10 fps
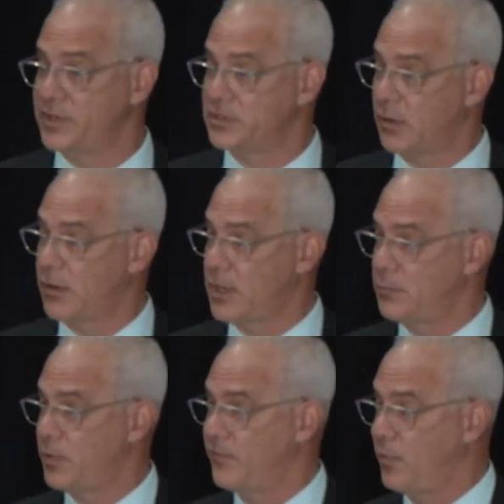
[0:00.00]
started
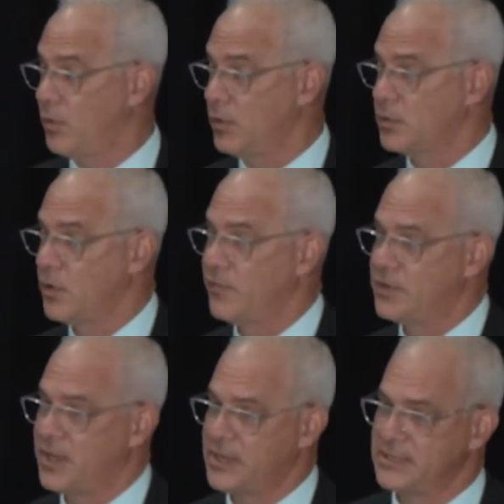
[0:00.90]
before
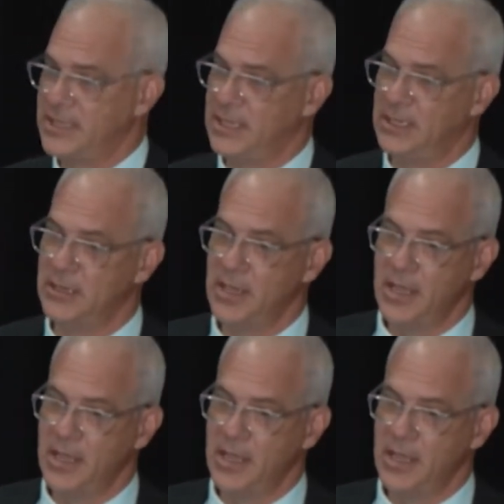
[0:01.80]
COVID-19